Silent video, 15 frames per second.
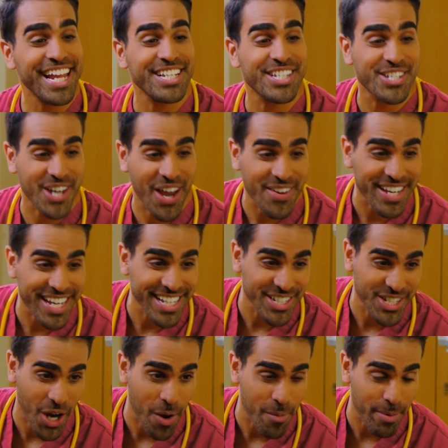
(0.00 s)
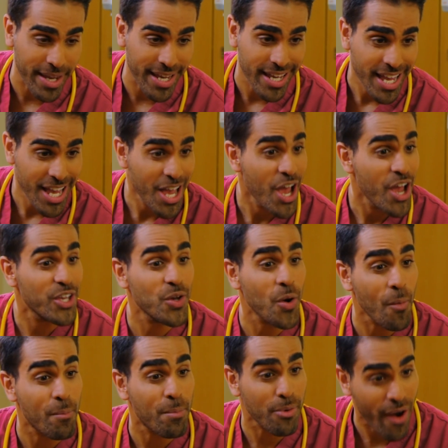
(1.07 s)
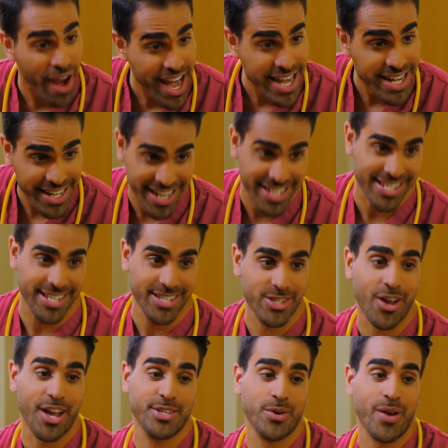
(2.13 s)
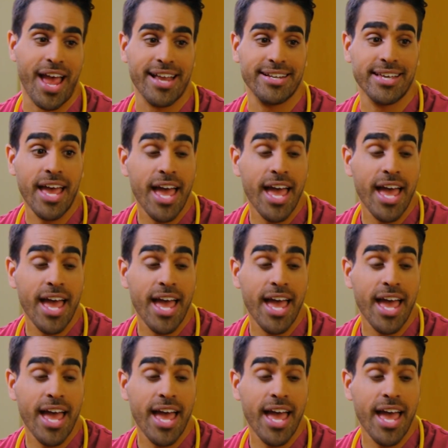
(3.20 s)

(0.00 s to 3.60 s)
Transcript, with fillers: He's joking, Jobi. Your brain is inside your head.